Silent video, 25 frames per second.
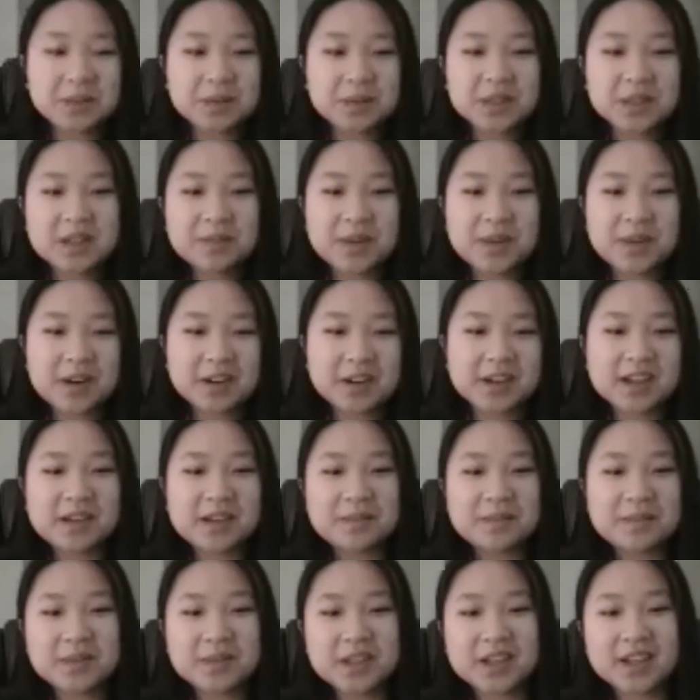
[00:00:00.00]
about your
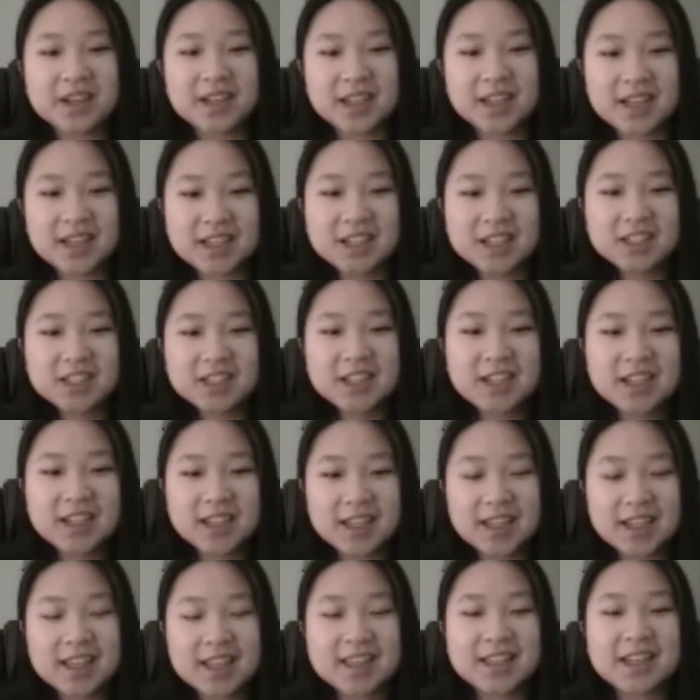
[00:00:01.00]
company on Handshake,
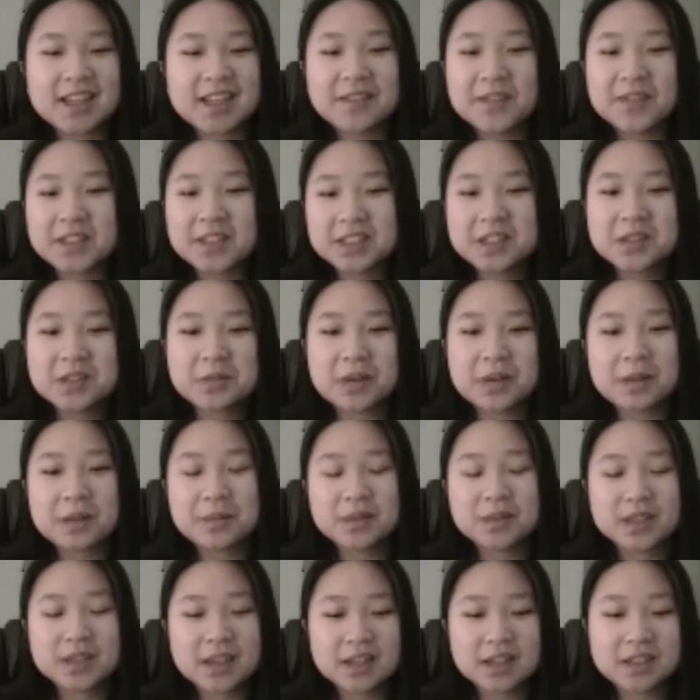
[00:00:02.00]
and then I visited your
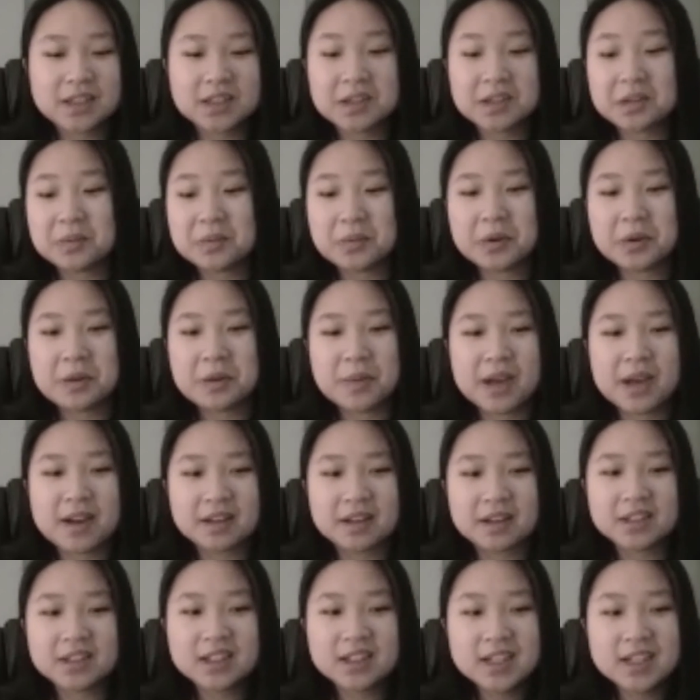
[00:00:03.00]
website to learn more about
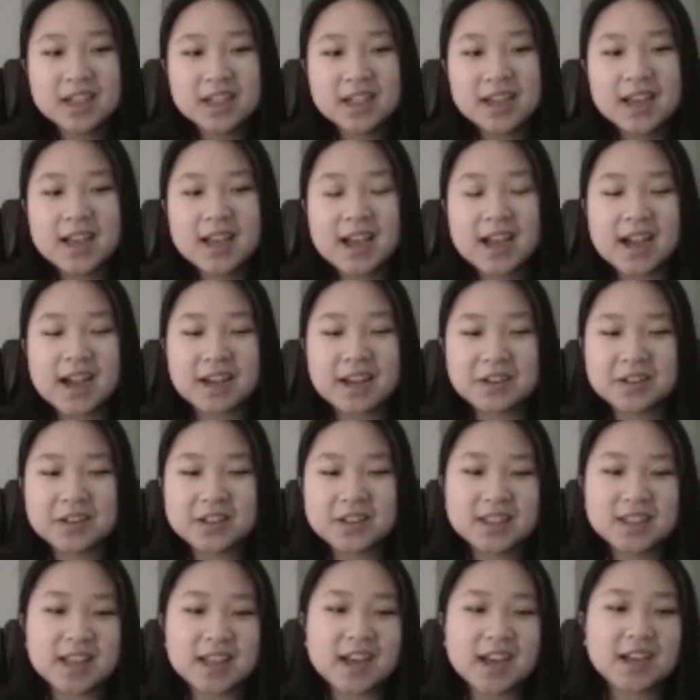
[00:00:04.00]
it. I noticed
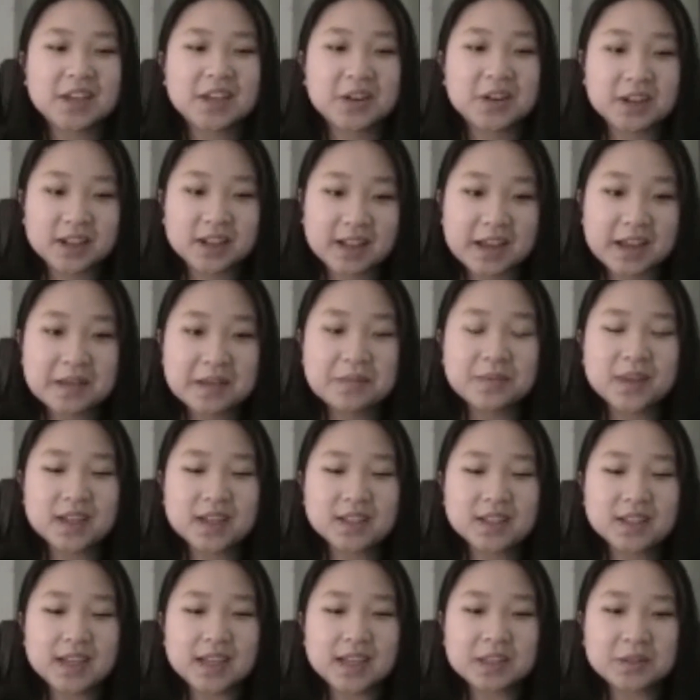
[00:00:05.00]
that your client
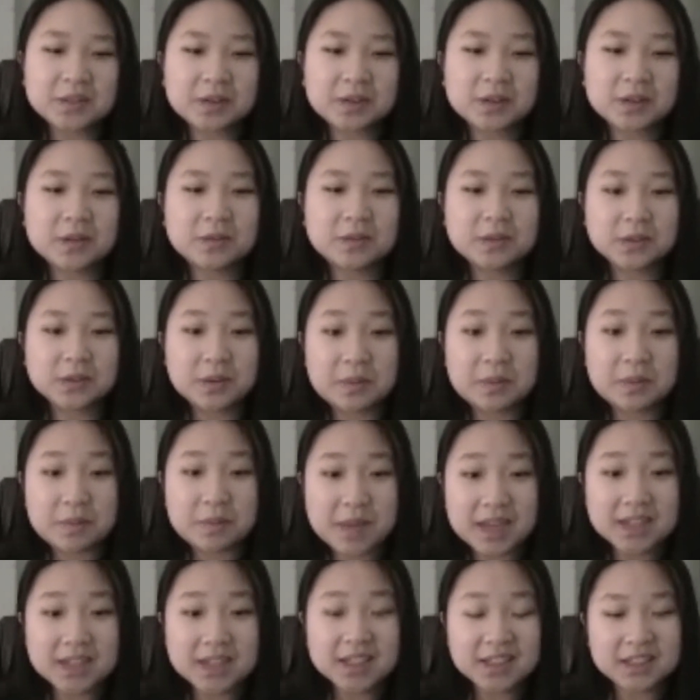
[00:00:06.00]
base has grown
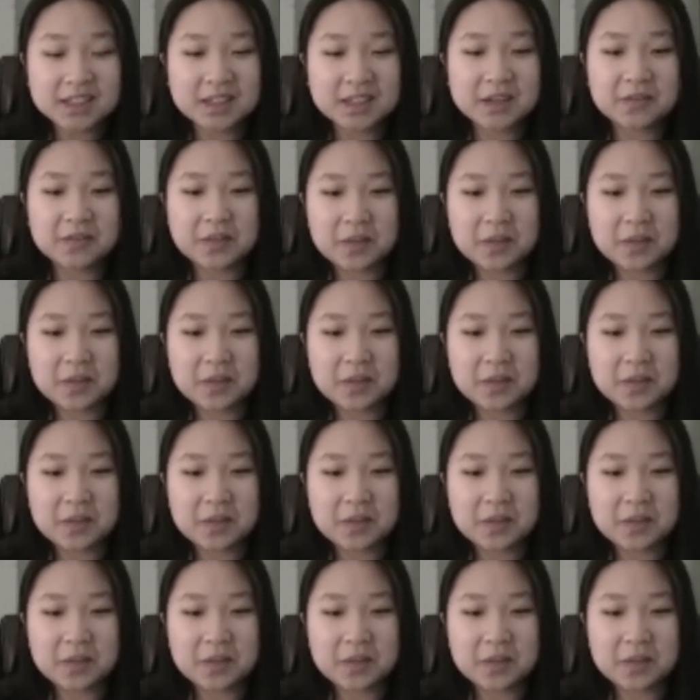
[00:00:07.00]
tremendously over the